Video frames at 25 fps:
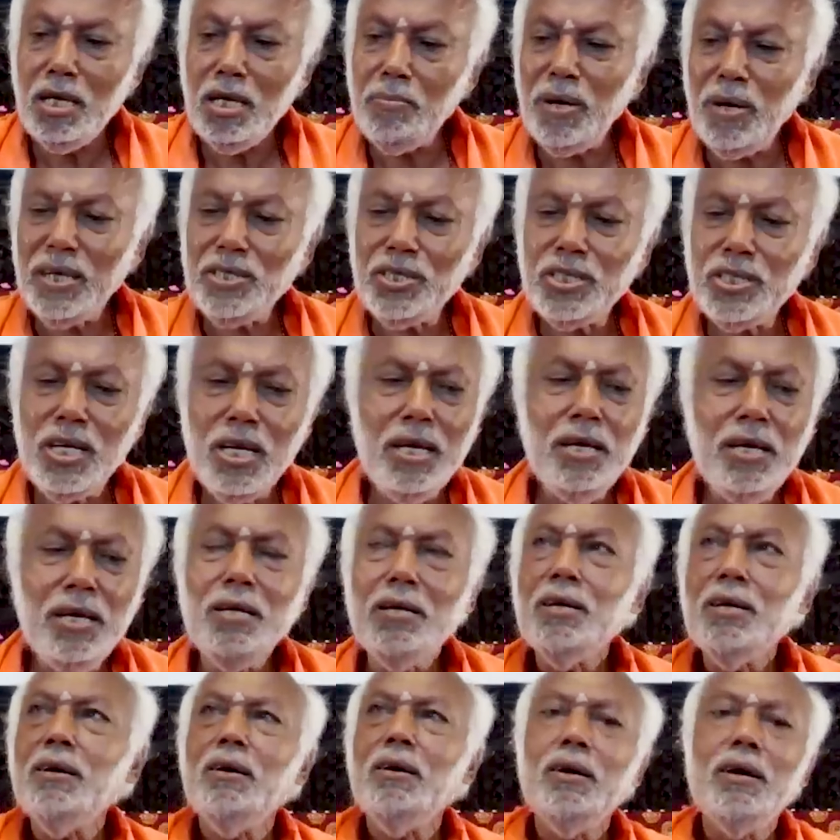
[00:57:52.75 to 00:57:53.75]
If I
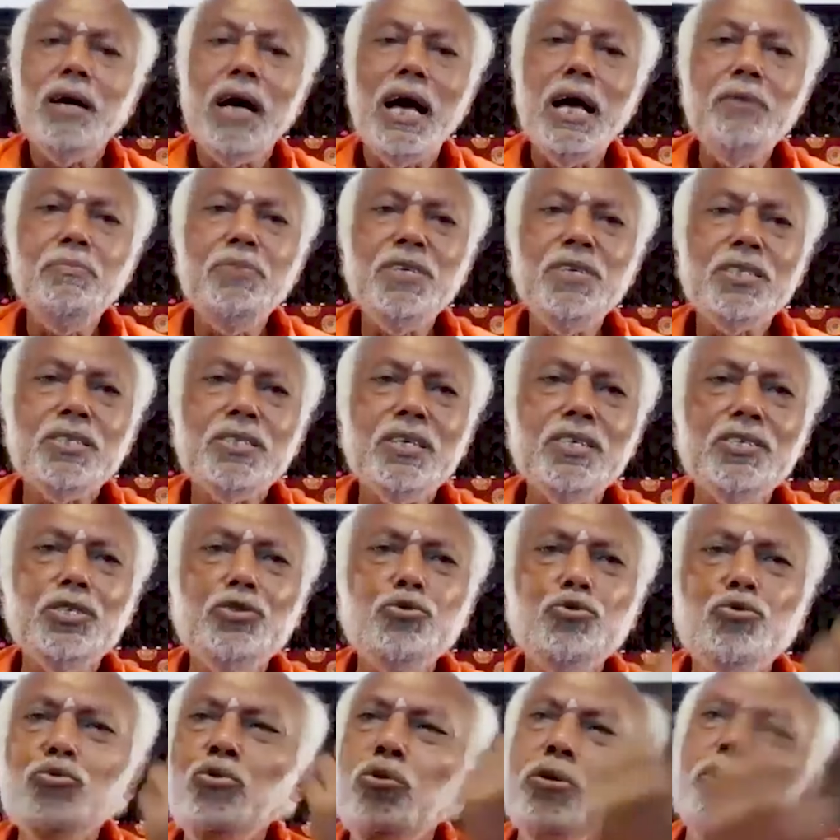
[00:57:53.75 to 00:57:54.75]
say
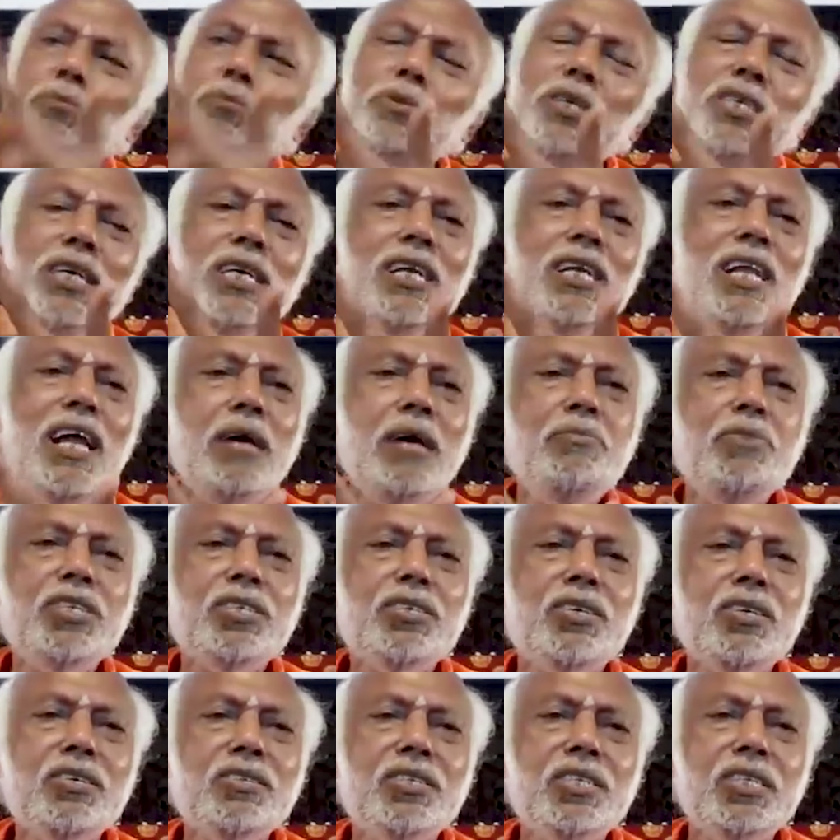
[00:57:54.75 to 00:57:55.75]
hibiscus, you know immediately
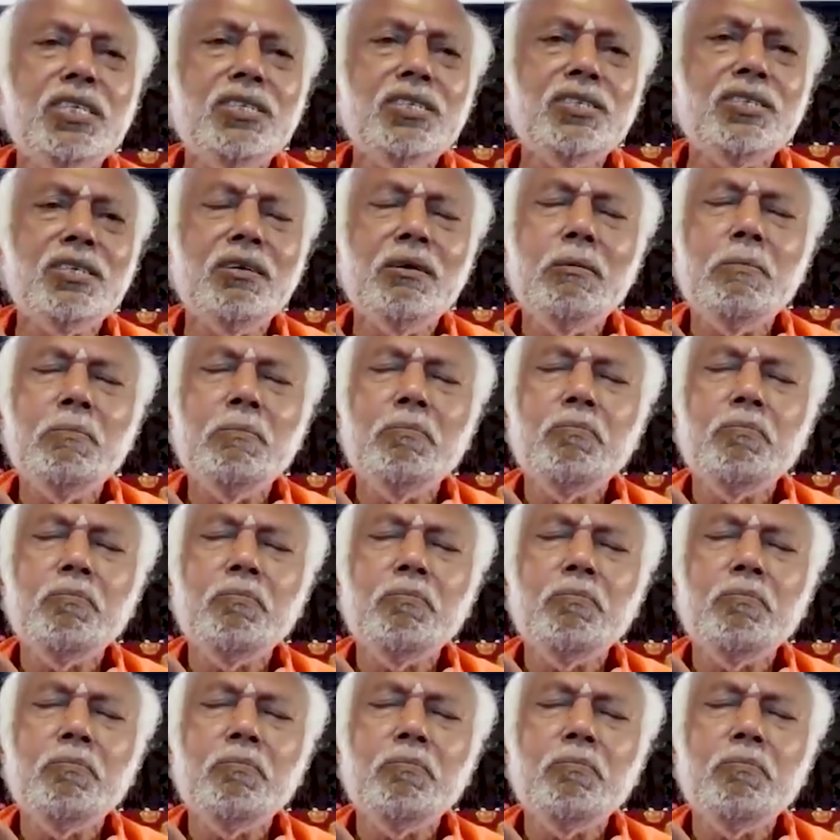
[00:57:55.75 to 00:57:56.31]
hibiscus is.